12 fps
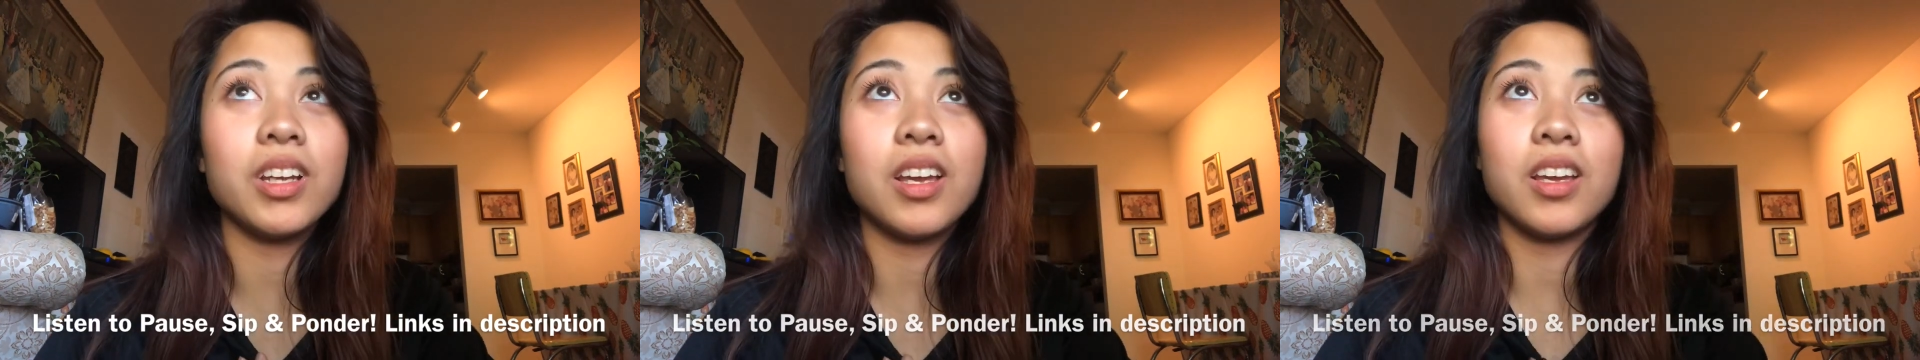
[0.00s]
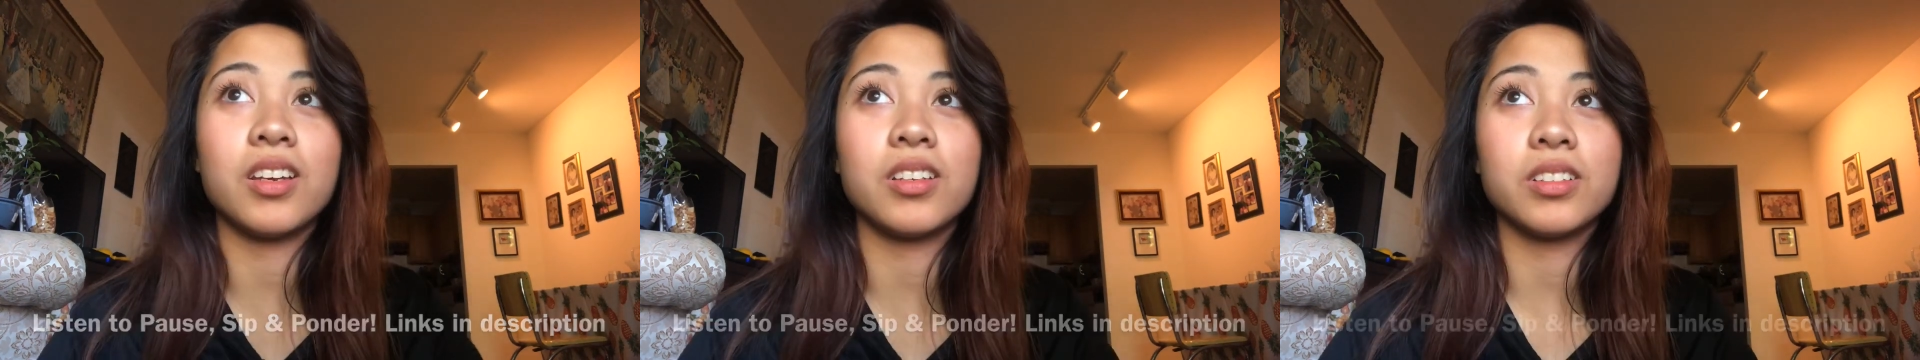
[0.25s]

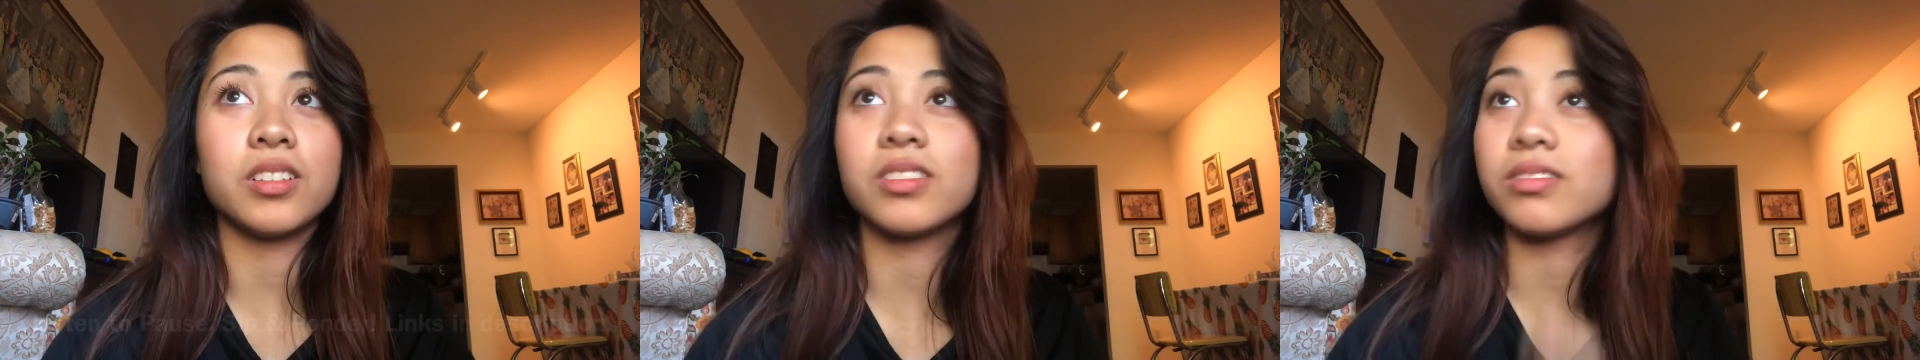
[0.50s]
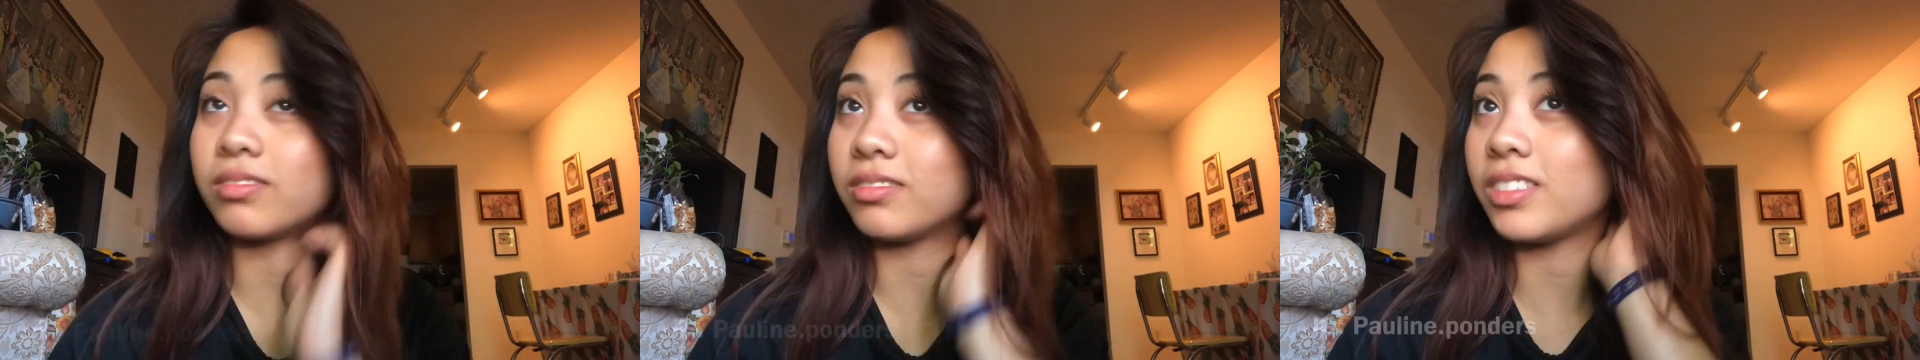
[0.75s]
And
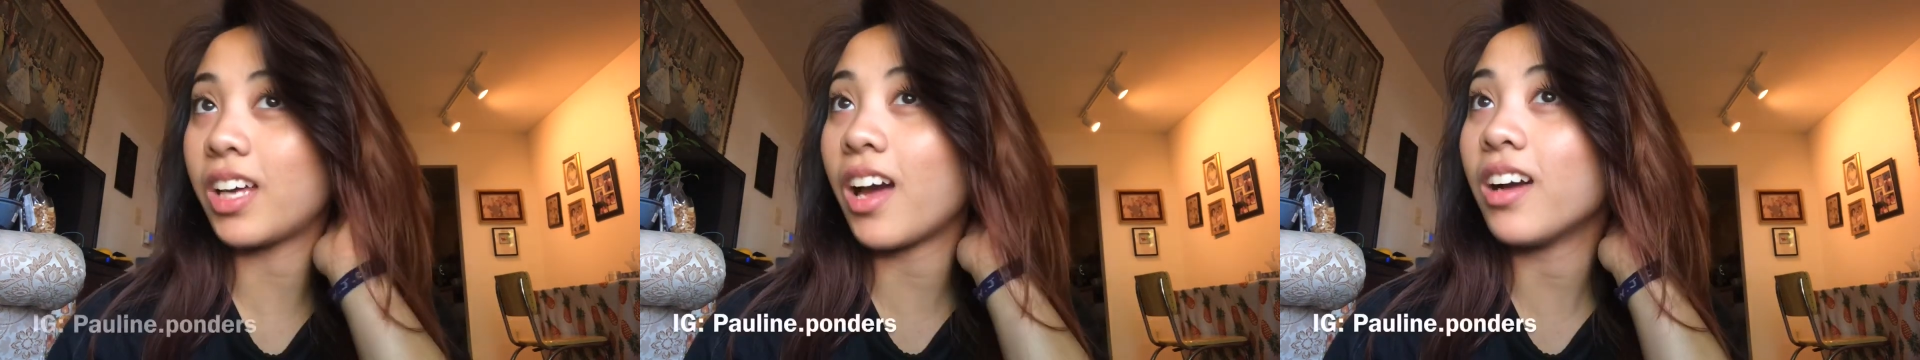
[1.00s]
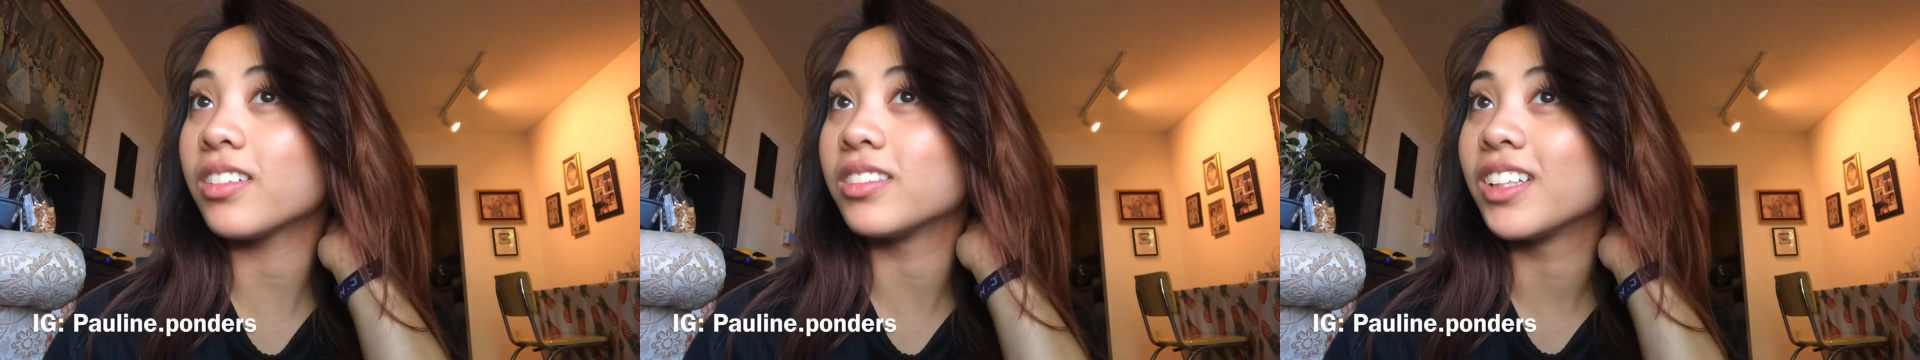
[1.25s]

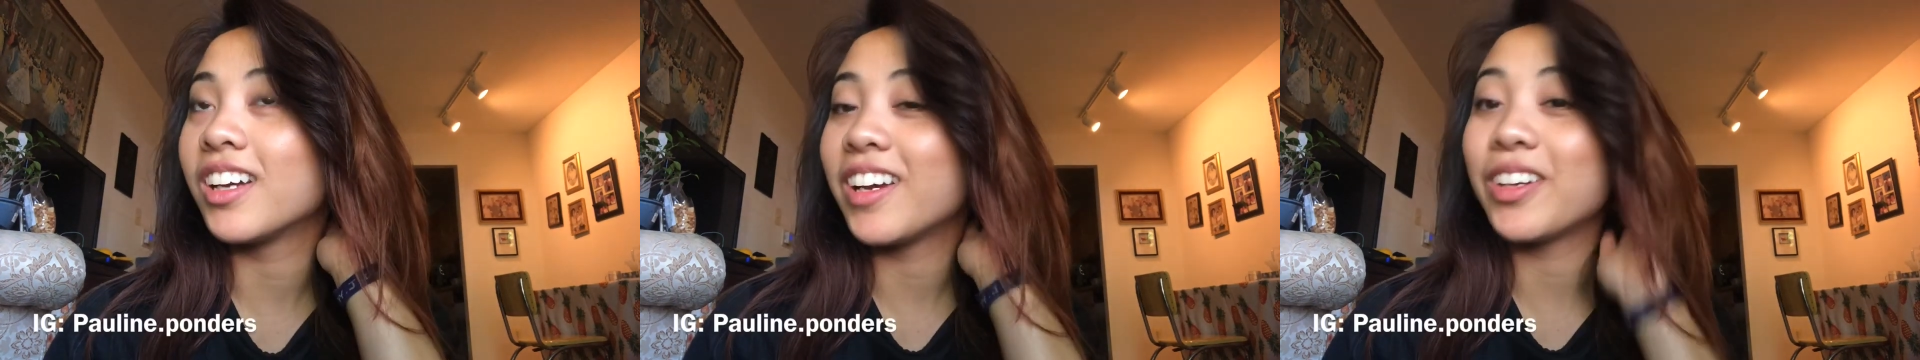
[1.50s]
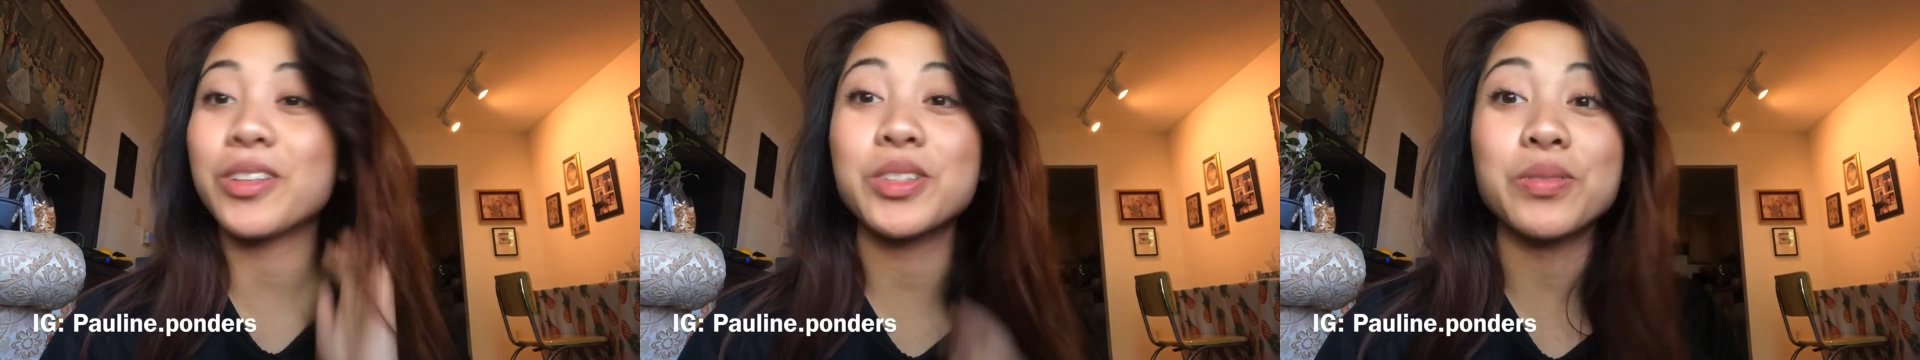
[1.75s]
yeah,
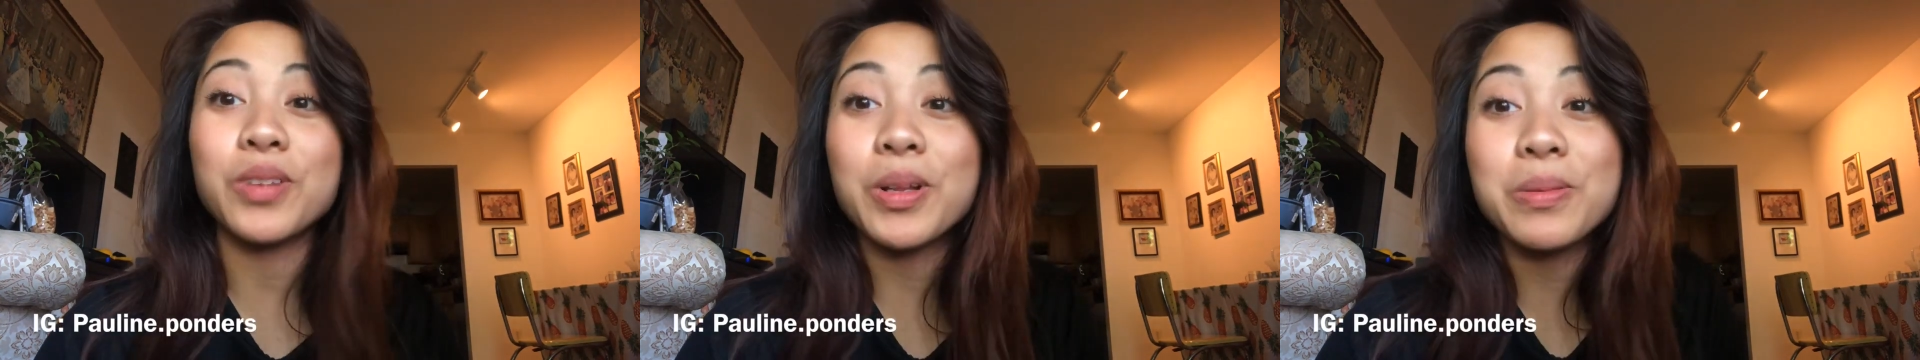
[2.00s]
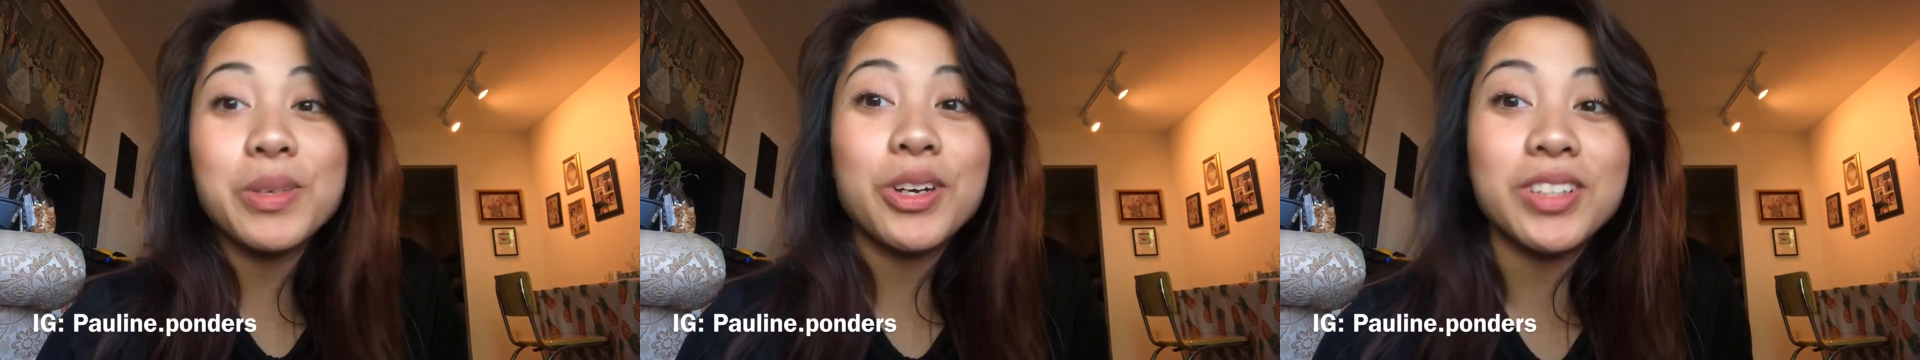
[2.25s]
and also
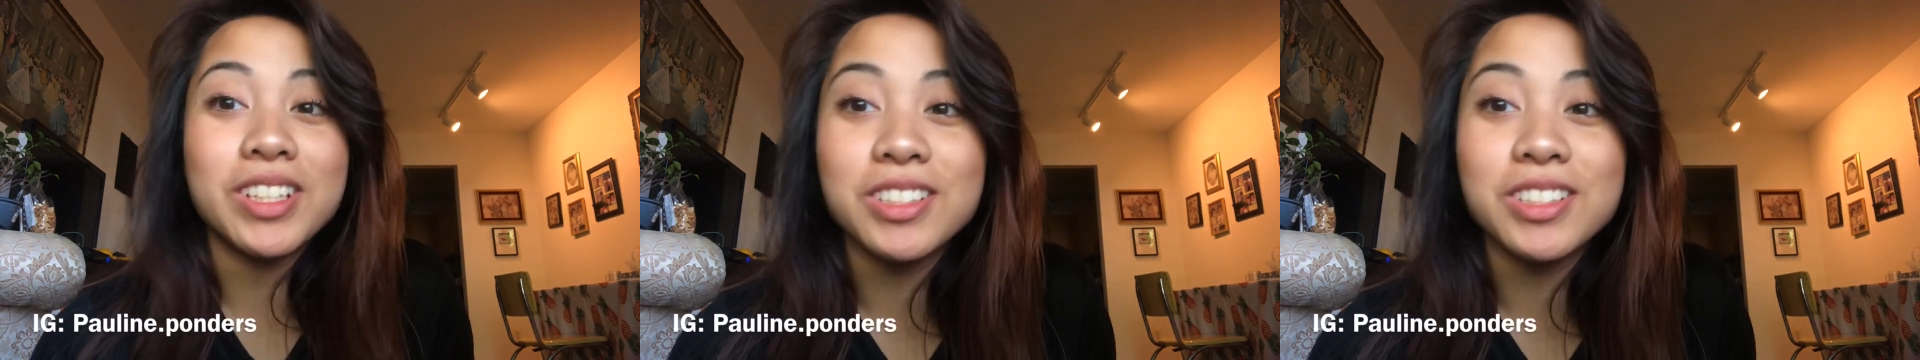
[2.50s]
follow me on